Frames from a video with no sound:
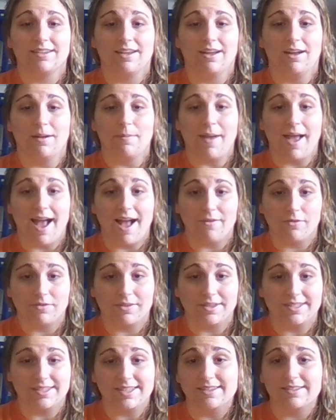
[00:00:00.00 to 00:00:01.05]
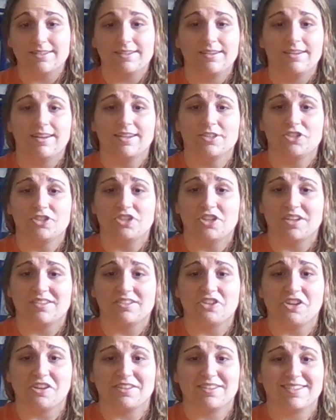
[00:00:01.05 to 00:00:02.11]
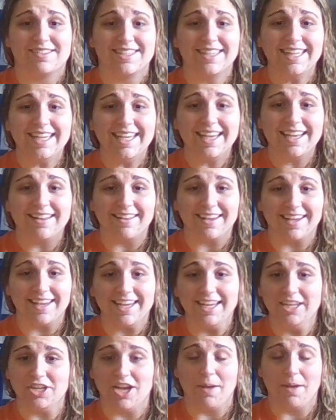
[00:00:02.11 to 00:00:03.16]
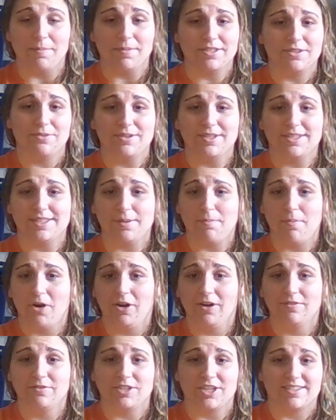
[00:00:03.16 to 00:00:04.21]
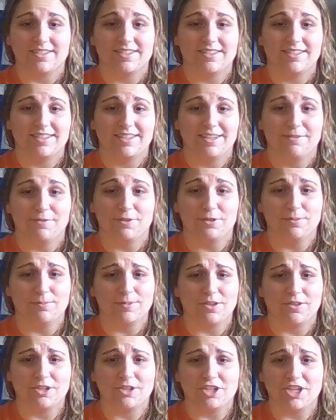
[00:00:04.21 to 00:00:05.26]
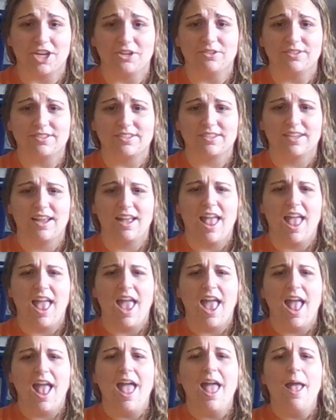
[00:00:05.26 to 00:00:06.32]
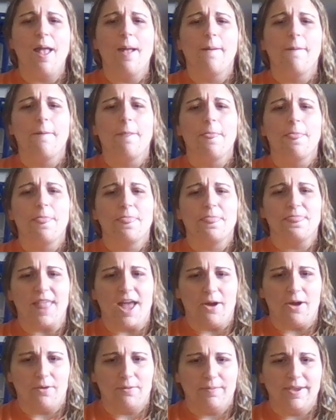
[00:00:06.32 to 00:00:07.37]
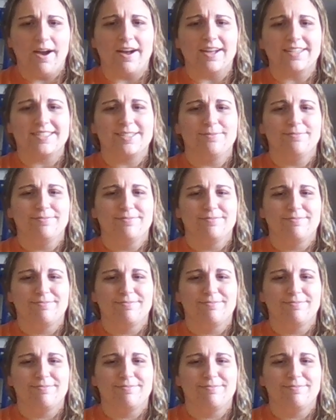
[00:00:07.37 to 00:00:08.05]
half of the season is just Justice League. Like each episode is a part of Justice League filmed on the channels. That would be awesome.